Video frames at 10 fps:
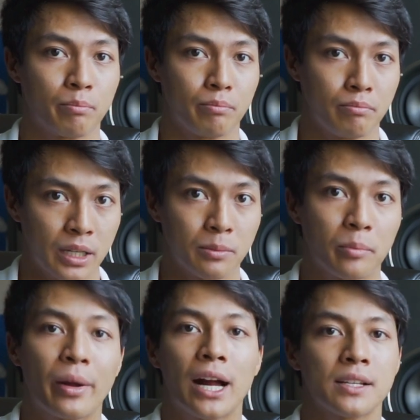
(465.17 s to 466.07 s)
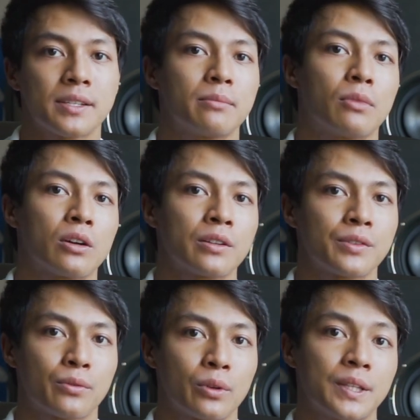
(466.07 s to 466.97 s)
minimum passing
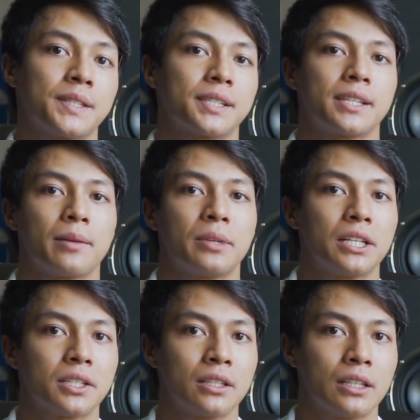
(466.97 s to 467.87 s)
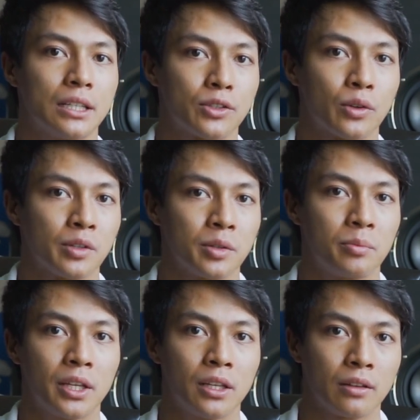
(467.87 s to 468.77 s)
marks for this examination is going to
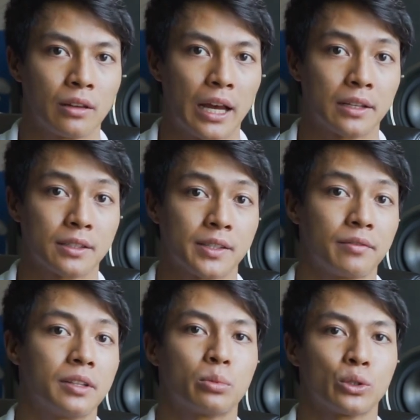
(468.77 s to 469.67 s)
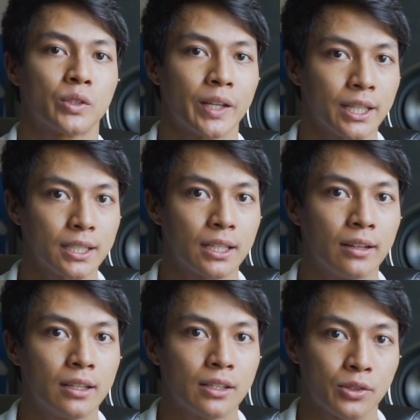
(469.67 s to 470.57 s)
be at 70%.
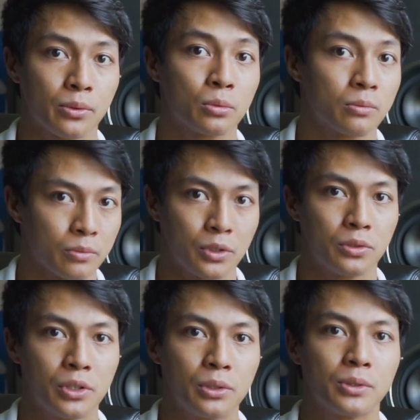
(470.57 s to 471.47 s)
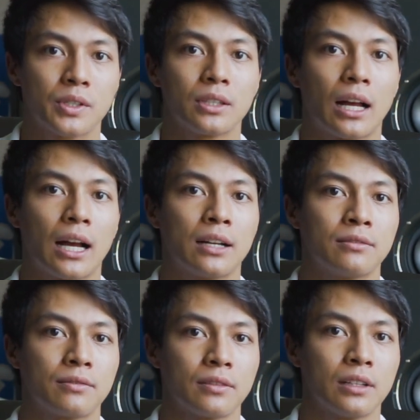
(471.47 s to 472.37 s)
So you do still
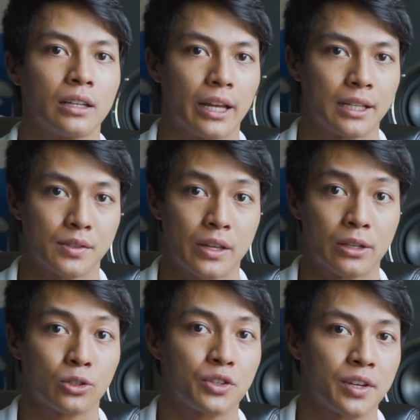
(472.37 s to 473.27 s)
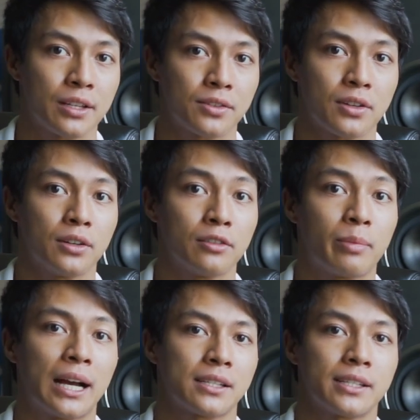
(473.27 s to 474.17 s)
have a standard chance of
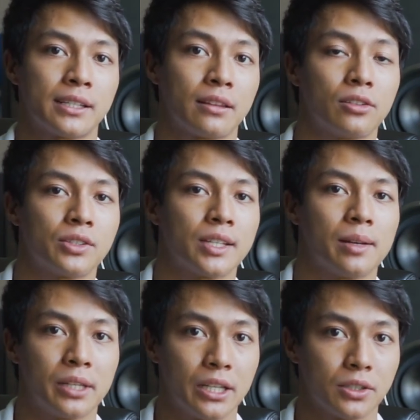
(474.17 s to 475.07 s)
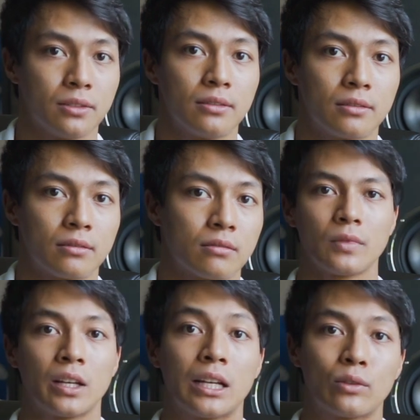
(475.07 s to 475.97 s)
passing the examination.
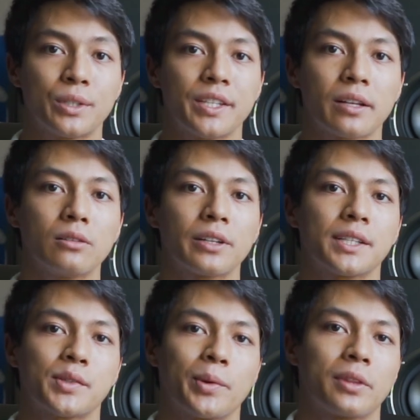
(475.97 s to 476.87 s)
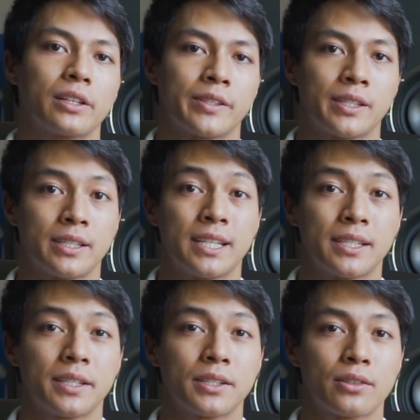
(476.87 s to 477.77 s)
If we take a look at some of the
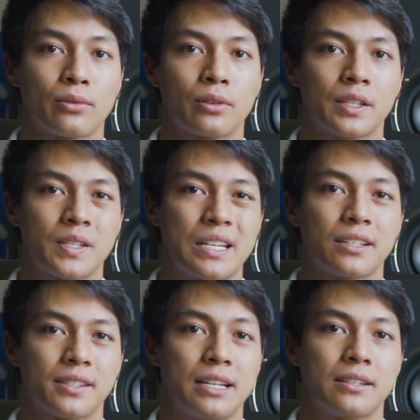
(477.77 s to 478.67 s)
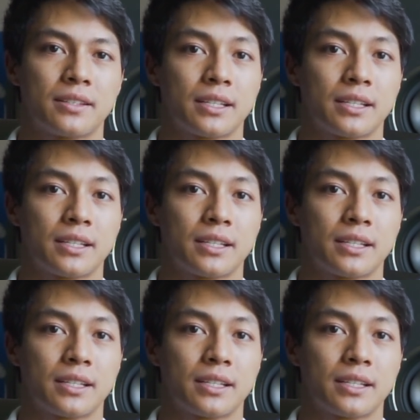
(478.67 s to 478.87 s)
statistics for the CSCS